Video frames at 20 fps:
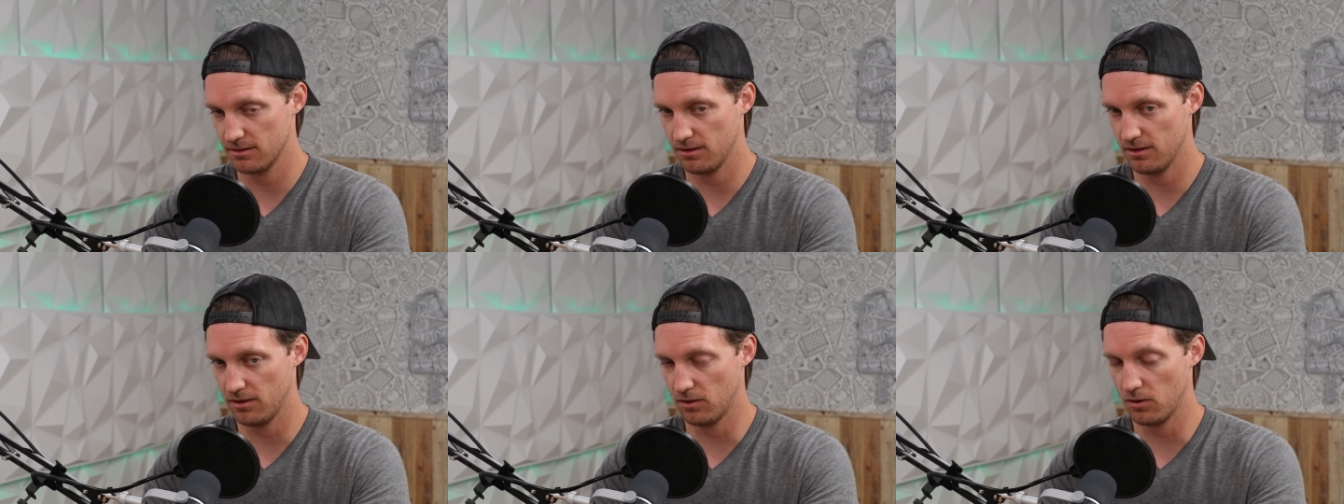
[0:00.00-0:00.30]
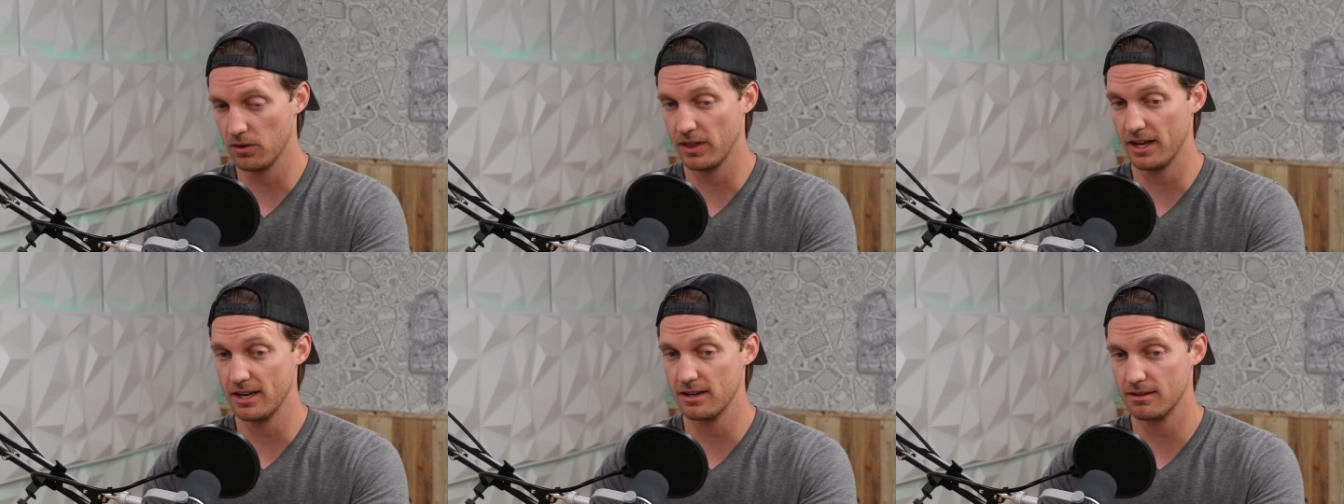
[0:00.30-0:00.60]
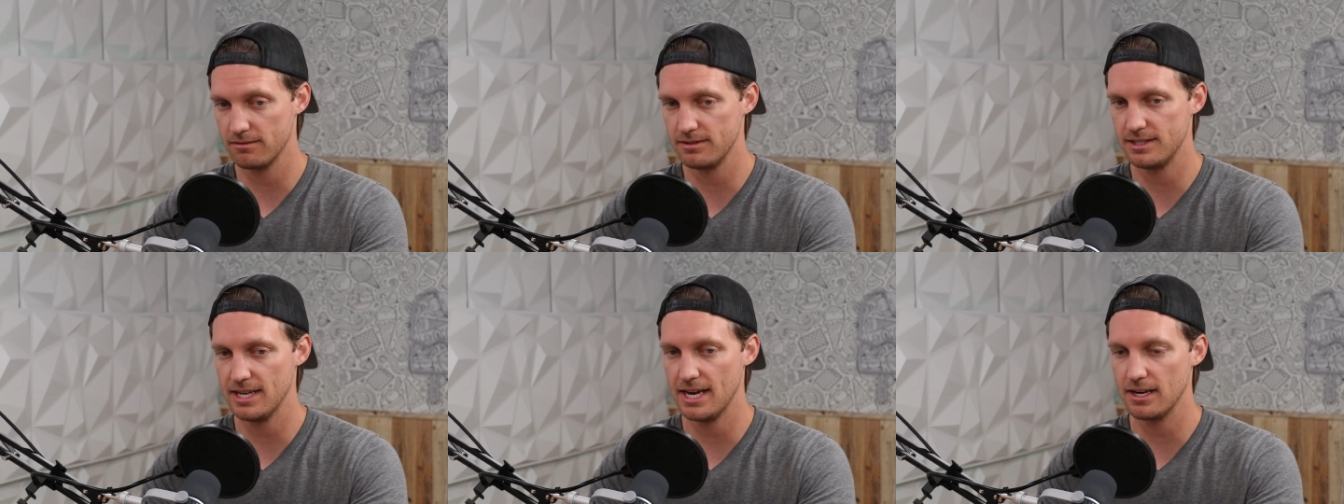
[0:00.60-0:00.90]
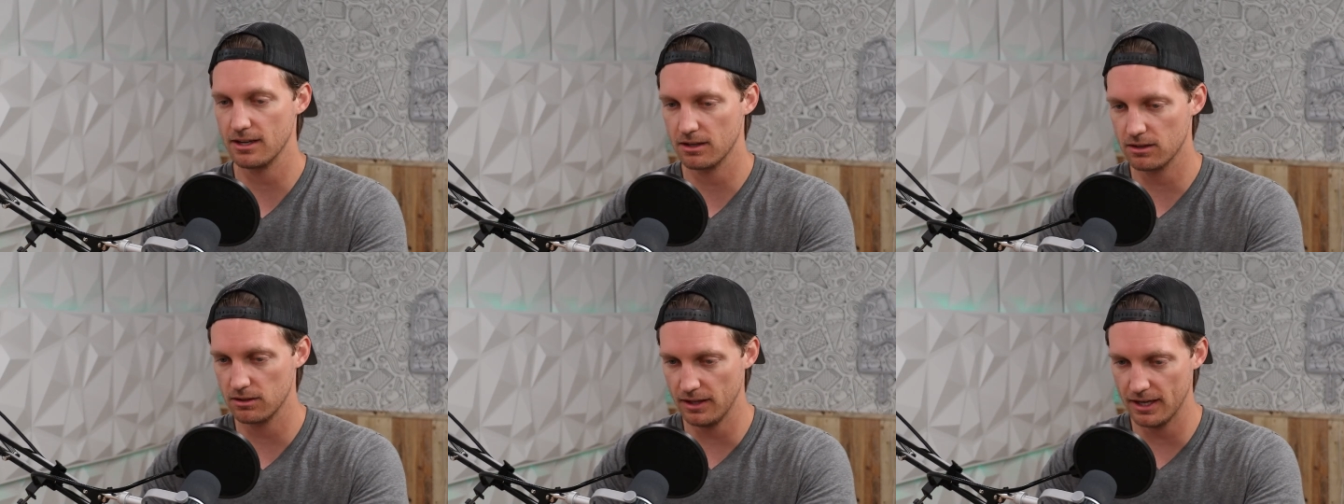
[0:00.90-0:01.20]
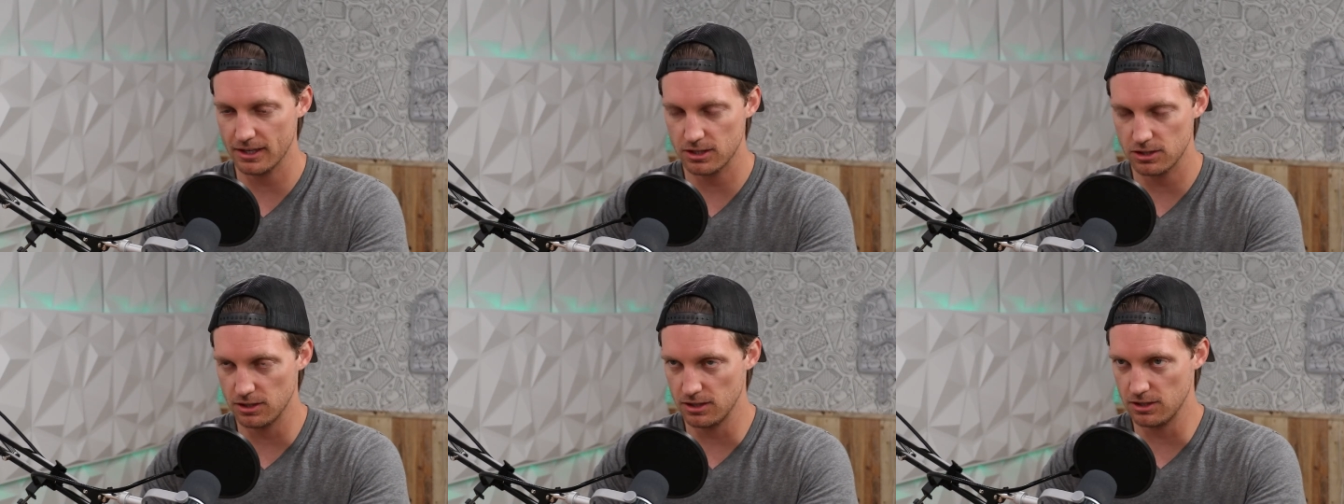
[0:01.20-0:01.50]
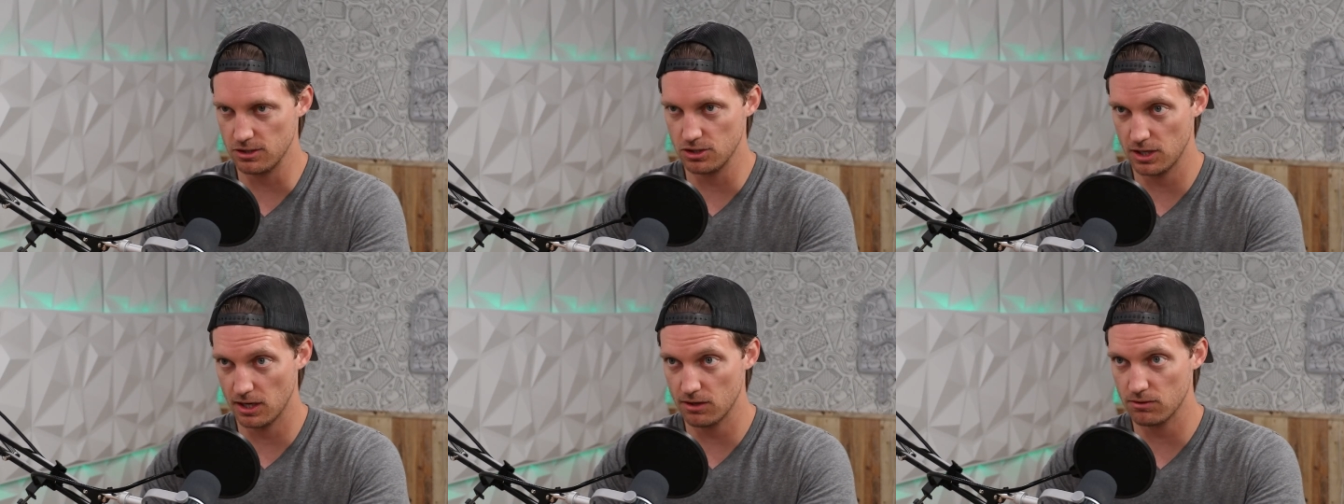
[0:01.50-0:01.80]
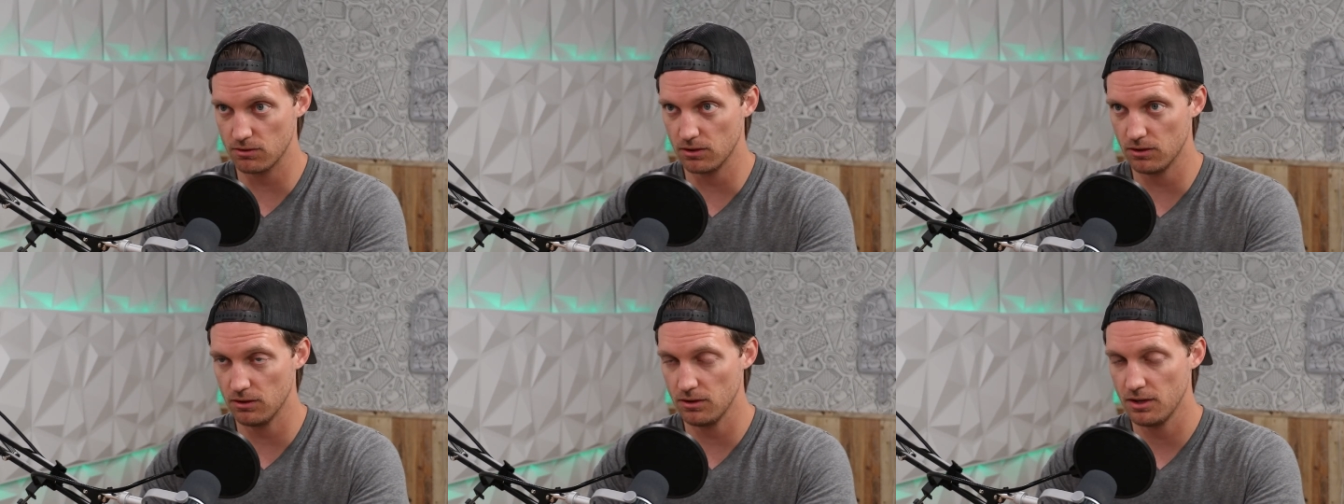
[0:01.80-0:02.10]
or that data collection in
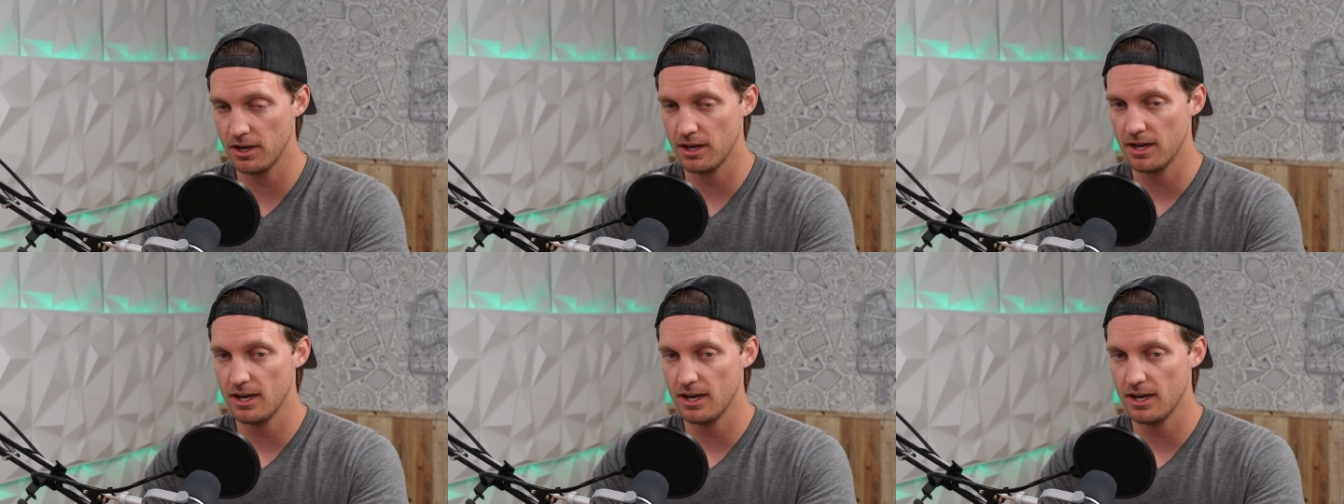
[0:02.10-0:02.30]
general